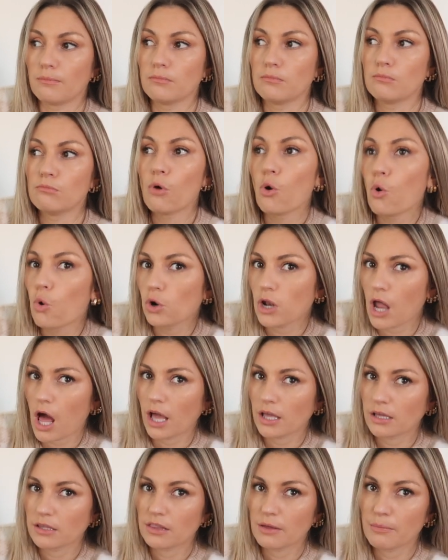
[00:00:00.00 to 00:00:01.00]
more
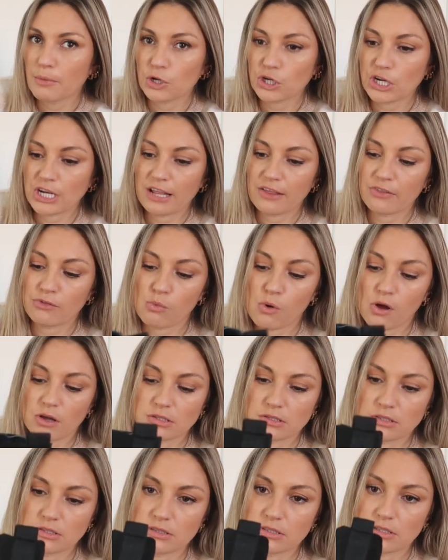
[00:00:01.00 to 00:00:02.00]
like the Monolith
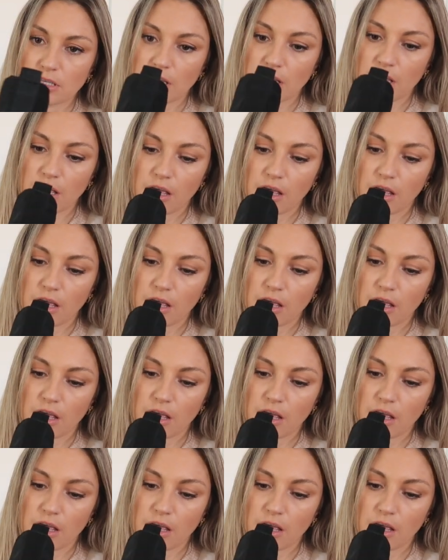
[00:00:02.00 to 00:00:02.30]
ones